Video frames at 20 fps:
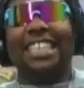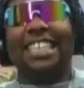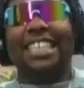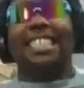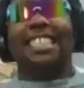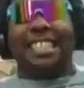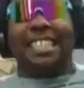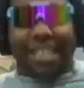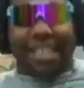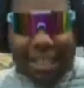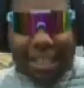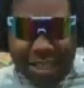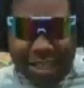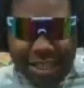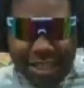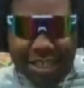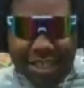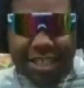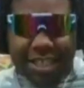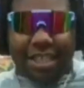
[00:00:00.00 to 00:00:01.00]
with, you
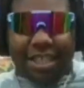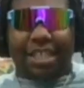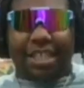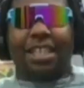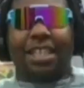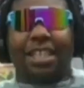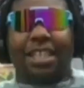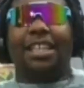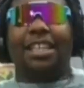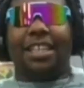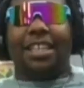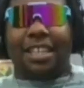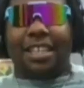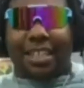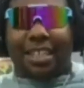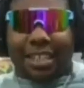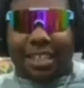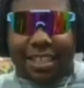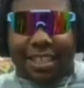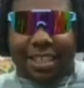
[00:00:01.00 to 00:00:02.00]
know what I'm saying? Gotta go
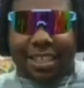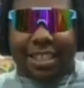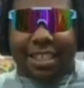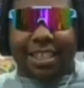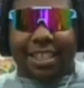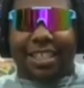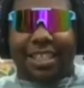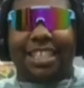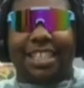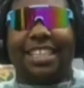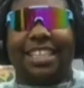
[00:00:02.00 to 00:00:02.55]
at it. Gotta get